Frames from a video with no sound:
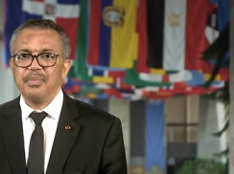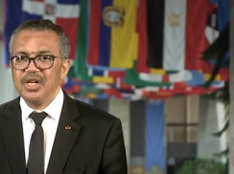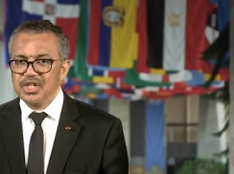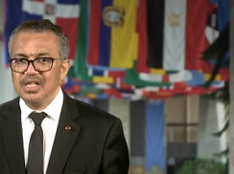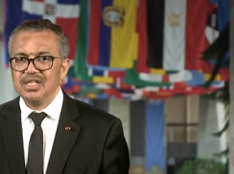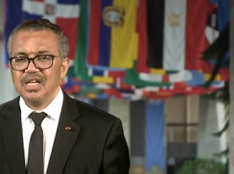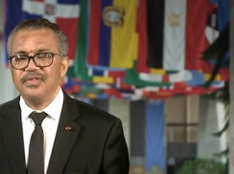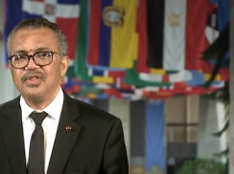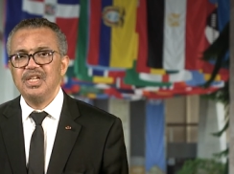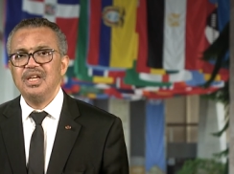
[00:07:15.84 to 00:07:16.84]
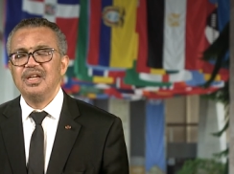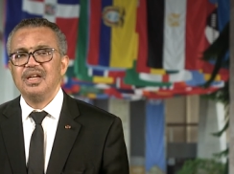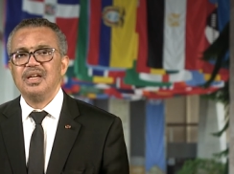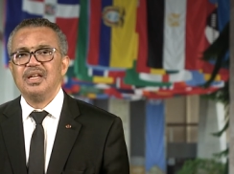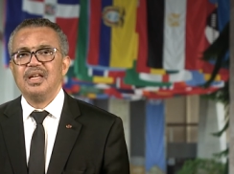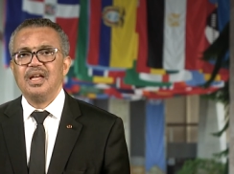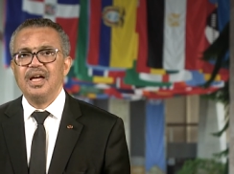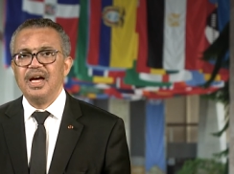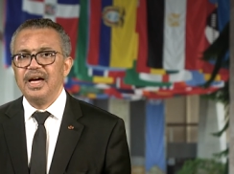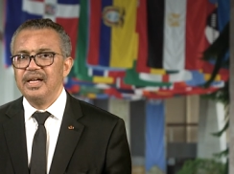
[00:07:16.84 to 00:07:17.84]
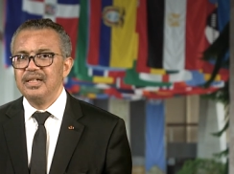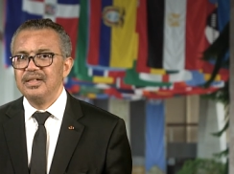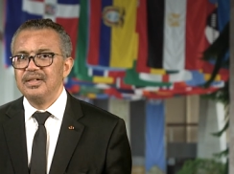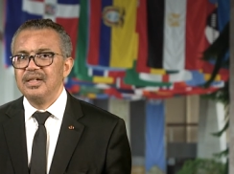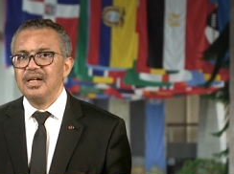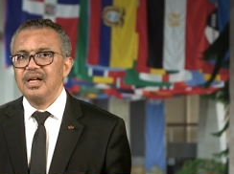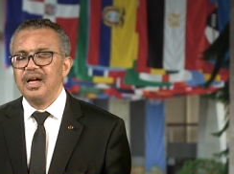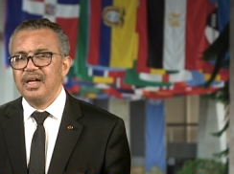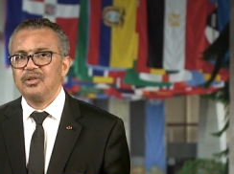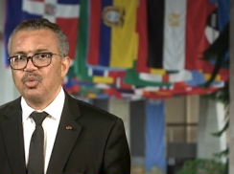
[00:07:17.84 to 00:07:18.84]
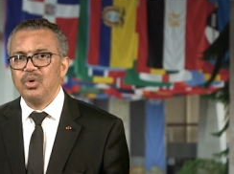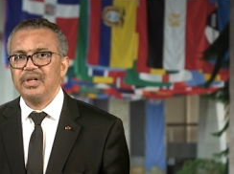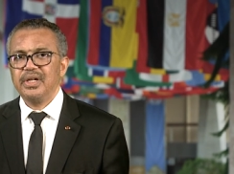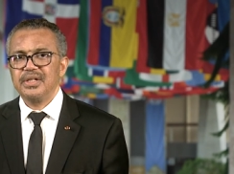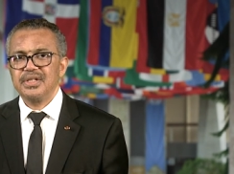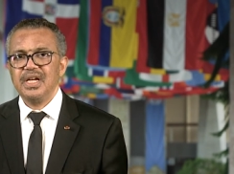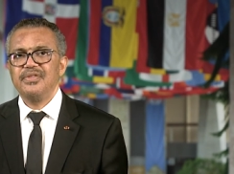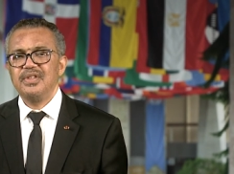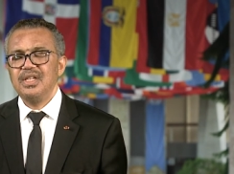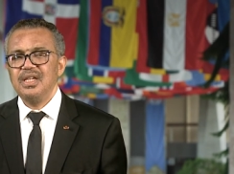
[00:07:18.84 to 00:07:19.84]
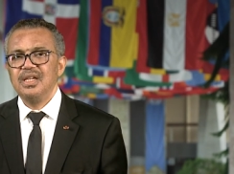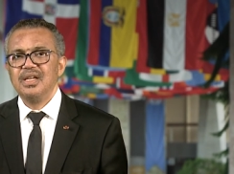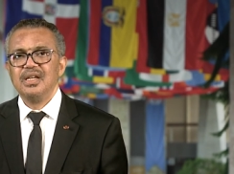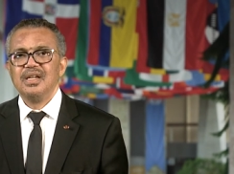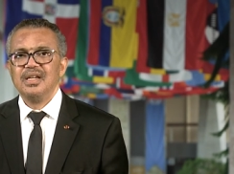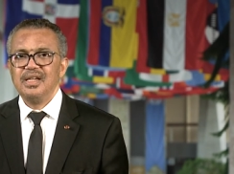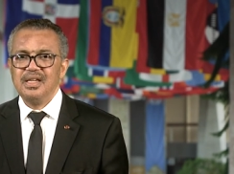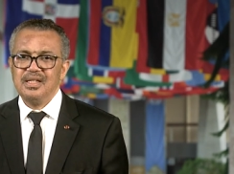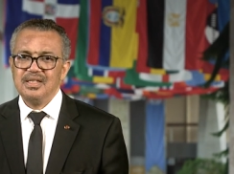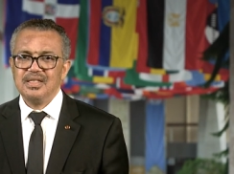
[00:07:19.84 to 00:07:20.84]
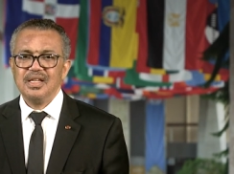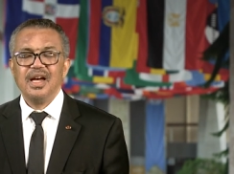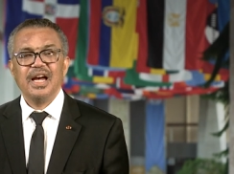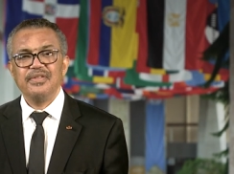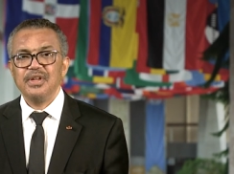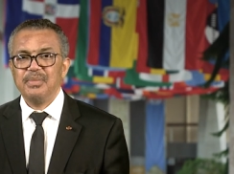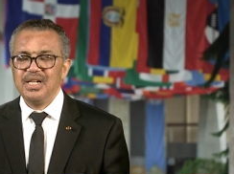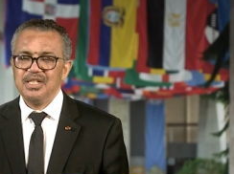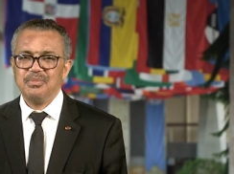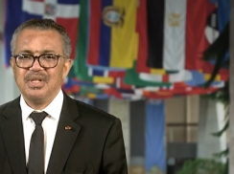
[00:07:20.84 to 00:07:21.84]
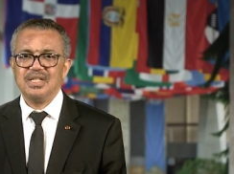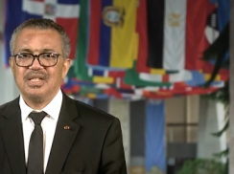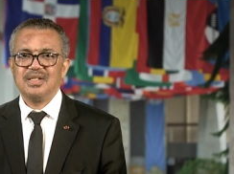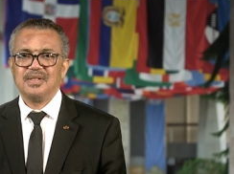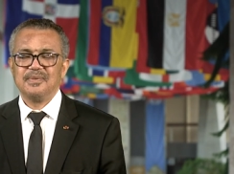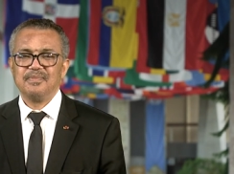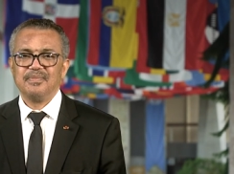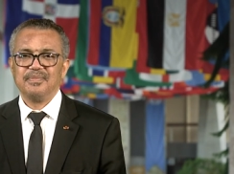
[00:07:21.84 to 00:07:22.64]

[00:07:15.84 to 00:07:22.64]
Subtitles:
Patient safety and health worker safety is everybody's business.